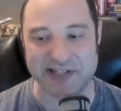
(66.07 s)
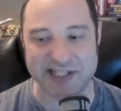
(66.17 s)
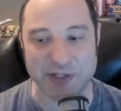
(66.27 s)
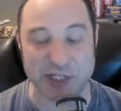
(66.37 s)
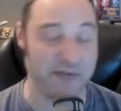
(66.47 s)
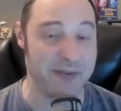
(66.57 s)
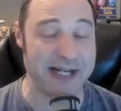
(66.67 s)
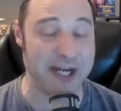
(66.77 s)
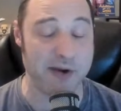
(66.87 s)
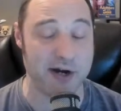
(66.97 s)
As I mentioned, every
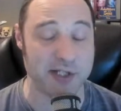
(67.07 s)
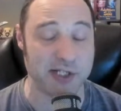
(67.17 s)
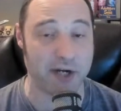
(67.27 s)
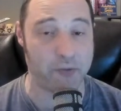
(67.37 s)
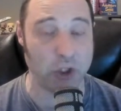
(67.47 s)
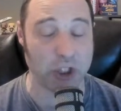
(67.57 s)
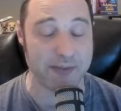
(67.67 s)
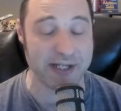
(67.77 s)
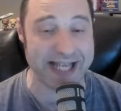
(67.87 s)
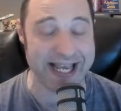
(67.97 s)
Monday we're here to talk Royal
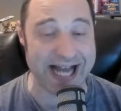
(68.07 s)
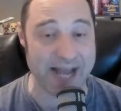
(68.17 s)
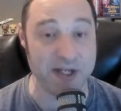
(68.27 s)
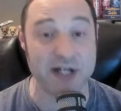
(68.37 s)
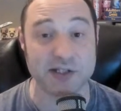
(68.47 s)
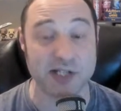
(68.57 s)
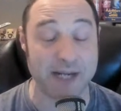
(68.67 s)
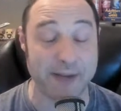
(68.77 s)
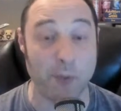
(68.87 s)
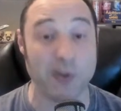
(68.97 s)
Caribbean, and I'm here to talk
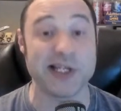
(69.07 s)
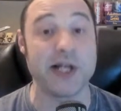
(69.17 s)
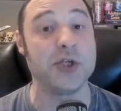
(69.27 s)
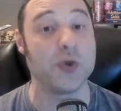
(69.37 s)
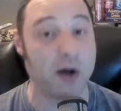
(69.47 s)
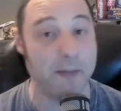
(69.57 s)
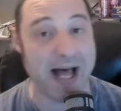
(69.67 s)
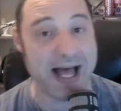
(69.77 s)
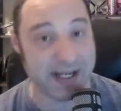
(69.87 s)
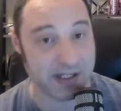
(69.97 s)
about what's on your
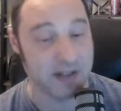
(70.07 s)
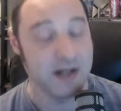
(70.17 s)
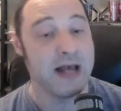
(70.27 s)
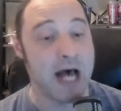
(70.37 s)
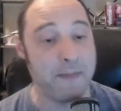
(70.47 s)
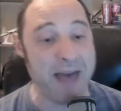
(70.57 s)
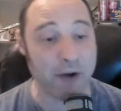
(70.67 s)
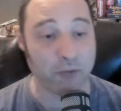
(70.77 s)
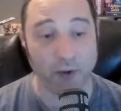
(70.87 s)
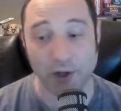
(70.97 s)
mind
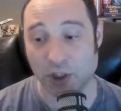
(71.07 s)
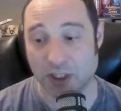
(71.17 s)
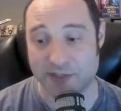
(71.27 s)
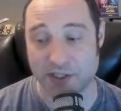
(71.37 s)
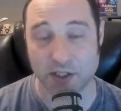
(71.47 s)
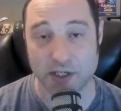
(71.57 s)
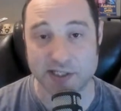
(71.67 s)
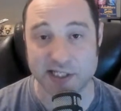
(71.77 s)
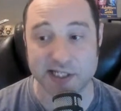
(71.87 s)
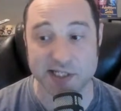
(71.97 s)
about Royal Caribbean
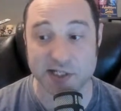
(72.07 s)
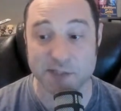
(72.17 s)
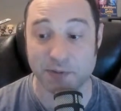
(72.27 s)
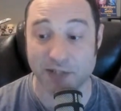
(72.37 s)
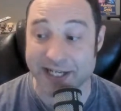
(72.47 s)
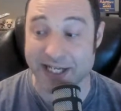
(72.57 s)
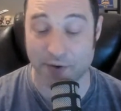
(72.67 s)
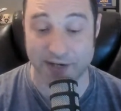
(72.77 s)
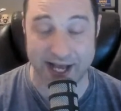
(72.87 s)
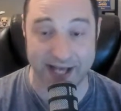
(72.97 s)
cruises, because there's plenty
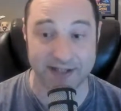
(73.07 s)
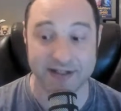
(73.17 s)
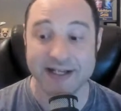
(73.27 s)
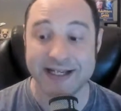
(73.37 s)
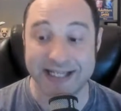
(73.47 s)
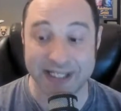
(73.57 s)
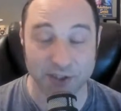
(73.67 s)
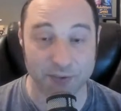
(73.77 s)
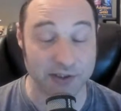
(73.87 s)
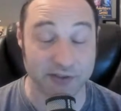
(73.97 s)
going on in
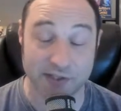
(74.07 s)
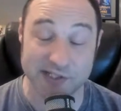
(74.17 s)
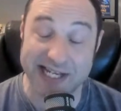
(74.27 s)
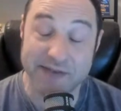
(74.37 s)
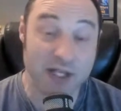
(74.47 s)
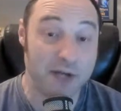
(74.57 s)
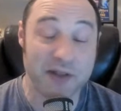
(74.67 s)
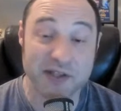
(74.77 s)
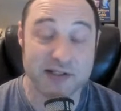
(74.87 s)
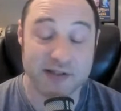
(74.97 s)
the world of cruising, even though
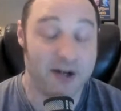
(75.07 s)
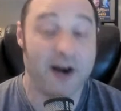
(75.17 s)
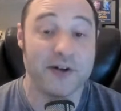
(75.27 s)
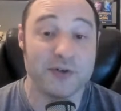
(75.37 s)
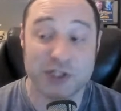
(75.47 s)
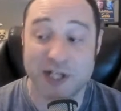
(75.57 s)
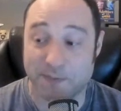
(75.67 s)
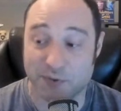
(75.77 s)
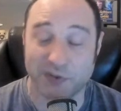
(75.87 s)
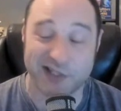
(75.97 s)
there are no
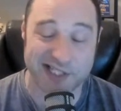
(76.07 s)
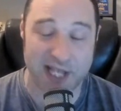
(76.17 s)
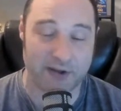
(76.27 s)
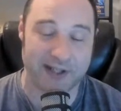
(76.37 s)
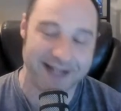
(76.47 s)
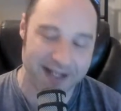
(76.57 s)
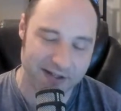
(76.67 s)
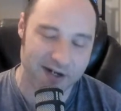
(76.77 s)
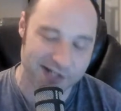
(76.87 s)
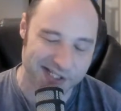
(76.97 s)
ships really sailing.
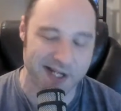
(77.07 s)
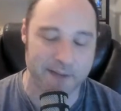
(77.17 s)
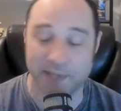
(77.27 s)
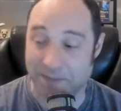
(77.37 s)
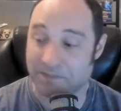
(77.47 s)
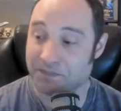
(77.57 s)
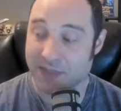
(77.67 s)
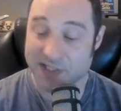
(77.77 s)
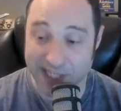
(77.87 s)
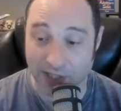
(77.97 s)
There are some, but
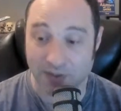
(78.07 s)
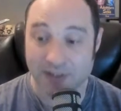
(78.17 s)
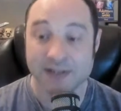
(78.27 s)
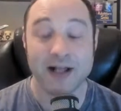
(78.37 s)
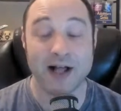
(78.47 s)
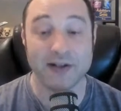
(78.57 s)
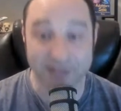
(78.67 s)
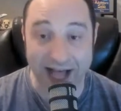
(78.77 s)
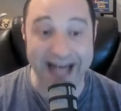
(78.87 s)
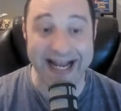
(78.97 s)
still a
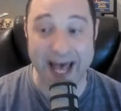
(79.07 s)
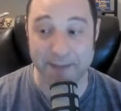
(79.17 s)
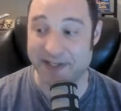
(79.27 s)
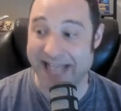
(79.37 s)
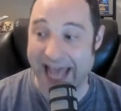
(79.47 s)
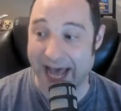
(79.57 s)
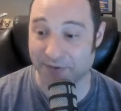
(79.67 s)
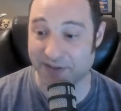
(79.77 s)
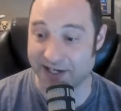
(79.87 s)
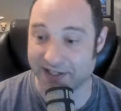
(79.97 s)
lot happening
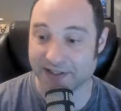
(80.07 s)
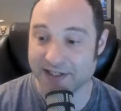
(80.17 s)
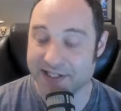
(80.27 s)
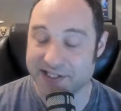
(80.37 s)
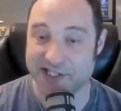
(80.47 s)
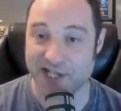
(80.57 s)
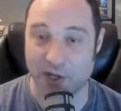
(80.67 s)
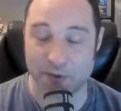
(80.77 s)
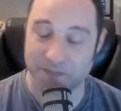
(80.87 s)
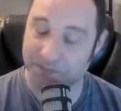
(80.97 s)
out there.
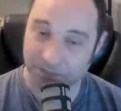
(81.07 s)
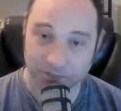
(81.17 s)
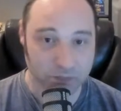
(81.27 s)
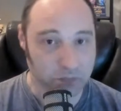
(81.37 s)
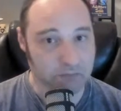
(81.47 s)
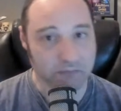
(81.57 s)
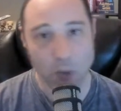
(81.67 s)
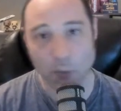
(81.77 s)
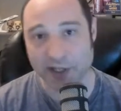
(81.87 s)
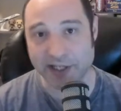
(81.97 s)
So
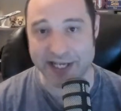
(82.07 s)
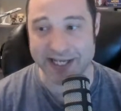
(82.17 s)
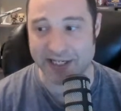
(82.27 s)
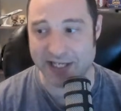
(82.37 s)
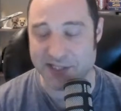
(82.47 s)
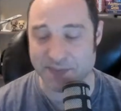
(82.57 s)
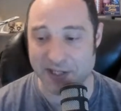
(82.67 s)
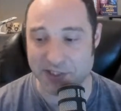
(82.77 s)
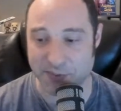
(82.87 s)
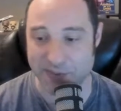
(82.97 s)
we're going to hit it as
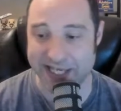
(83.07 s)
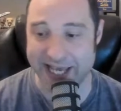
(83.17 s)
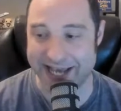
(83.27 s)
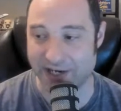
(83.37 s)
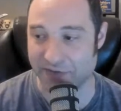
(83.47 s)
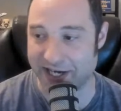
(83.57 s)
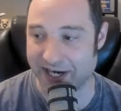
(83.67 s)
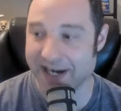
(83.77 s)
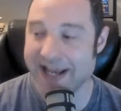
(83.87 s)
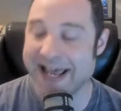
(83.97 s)
much as we can over
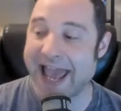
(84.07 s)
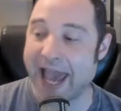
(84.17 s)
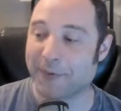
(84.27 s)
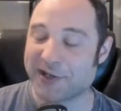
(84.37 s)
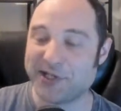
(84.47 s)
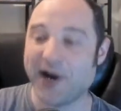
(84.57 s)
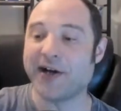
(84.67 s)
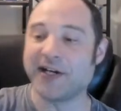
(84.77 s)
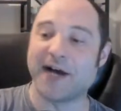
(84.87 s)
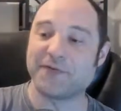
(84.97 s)
here. And we're
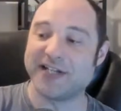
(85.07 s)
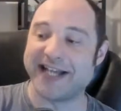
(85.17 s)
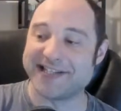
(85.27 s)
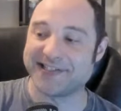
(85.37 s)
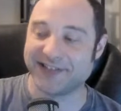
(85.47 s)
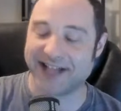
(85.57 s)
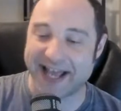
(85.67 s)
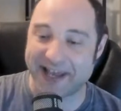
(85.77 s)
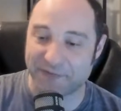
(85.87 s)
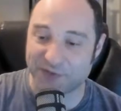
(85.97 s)
starting off today's
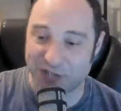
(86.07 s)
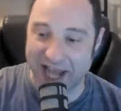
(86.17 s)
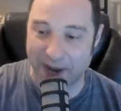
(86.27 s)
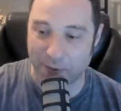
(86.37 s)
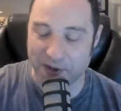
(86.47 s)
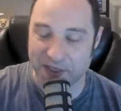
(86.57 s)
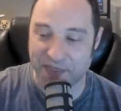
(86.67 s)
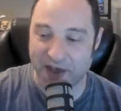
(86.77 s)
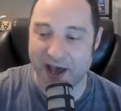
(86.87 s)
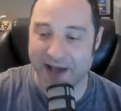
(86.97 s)
live chat
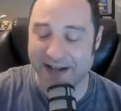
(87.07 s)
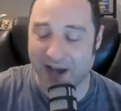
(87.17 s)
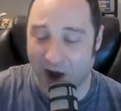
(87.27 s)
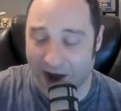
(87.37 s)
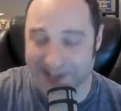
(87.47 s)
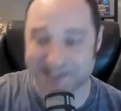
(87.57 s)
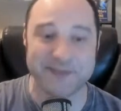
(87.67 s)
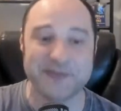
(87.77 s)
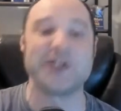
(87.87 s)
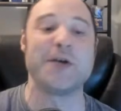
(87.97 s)
with an
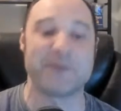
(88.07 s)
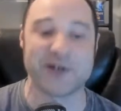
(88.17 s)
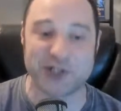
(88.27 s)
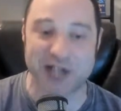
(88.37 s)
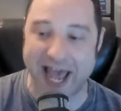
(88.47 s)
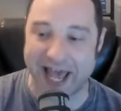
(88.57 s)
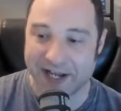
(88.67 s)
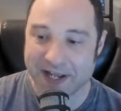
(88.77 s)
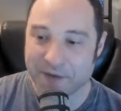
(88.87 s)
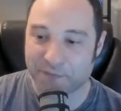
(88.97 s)
awesome super
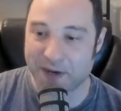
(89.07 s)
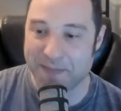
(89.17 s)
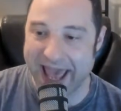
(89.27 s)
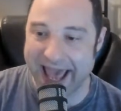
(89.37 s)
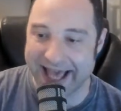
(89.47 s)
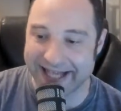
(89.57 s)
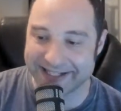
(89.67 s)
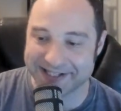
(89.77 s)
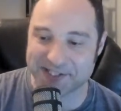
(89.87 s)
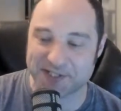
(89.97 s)
chat from Ed
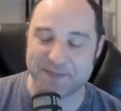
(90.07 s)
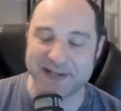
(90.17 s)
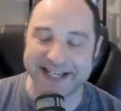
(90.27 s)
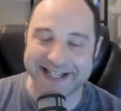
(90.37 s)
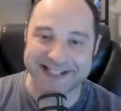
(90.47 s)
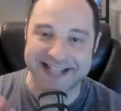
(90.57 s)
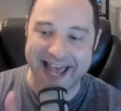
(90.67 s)
Spies.